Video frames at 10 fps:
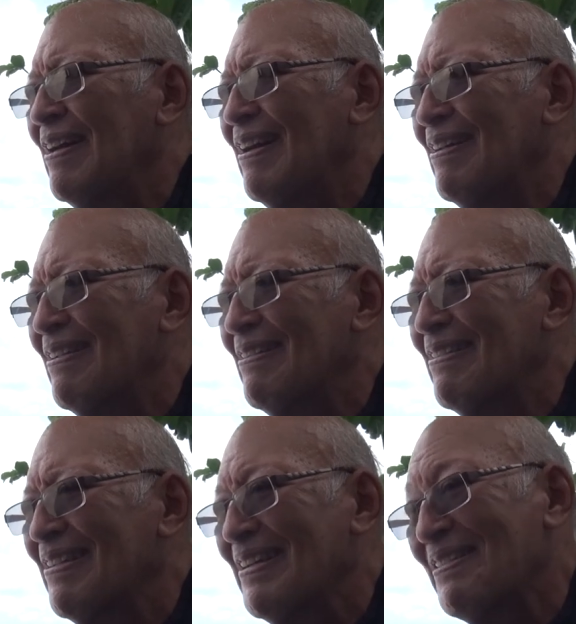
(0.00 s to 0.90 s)
And
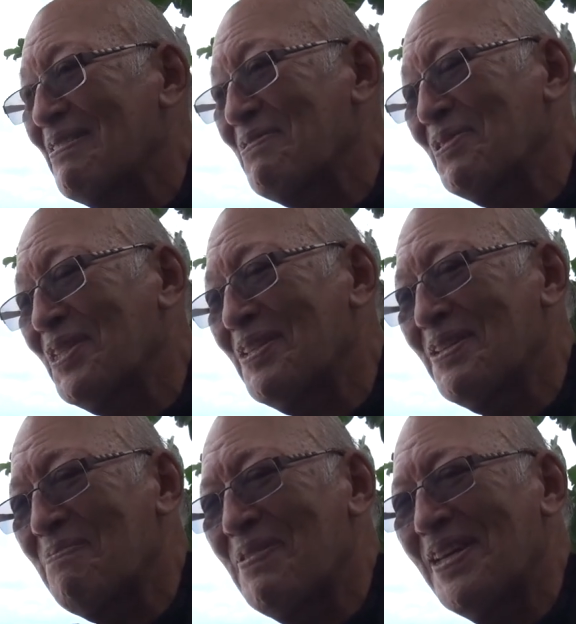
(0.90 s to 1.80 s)
you know,
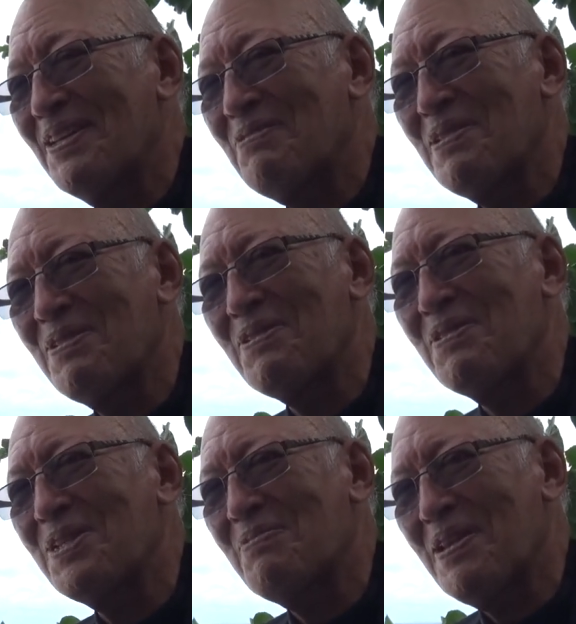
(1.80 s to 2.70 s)
CTBS will
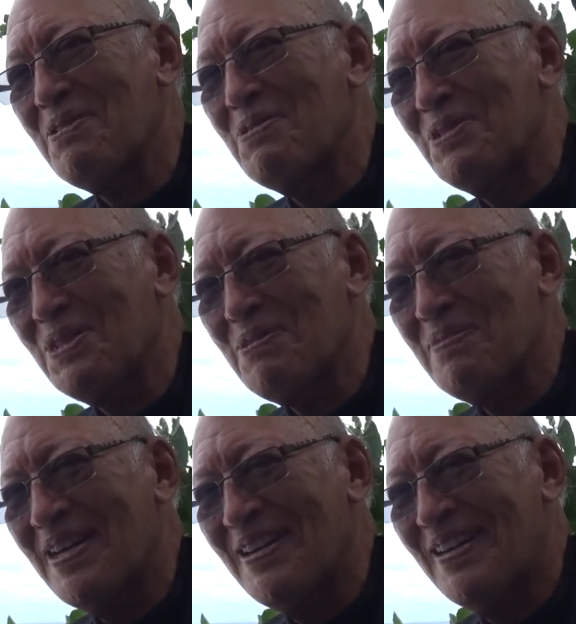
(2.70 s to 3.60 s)
always be close to
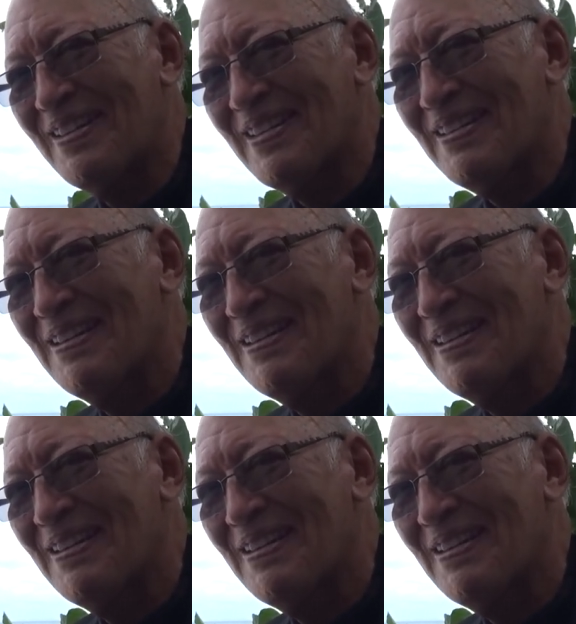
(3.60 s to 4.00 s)
my heart,